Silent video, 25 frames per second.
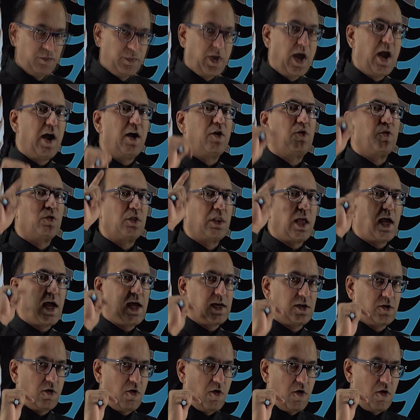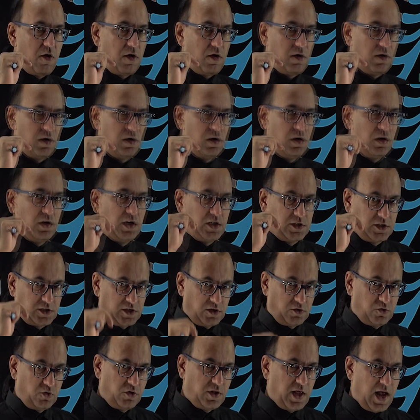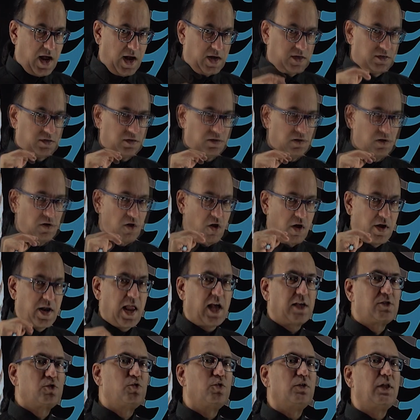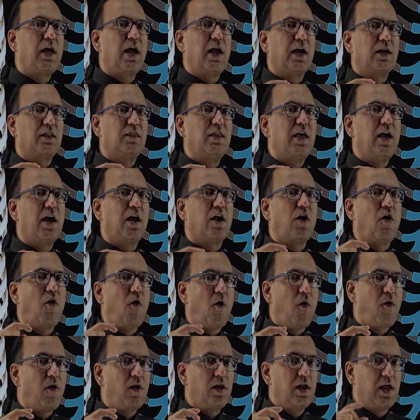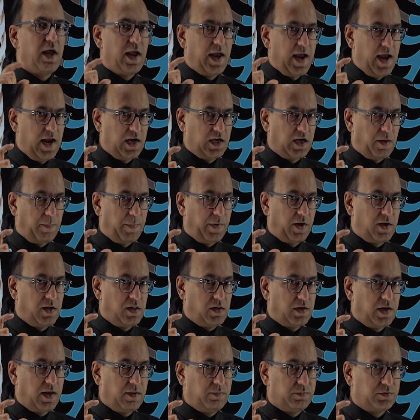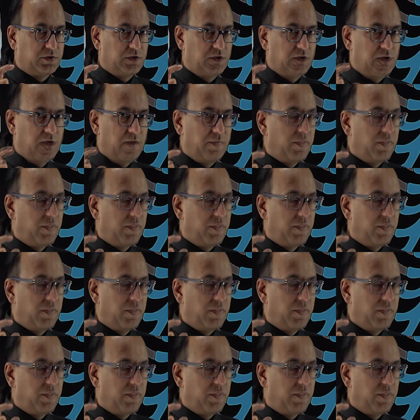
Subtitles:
Prior to that or distal to that or next to that, they are all atypical ribs.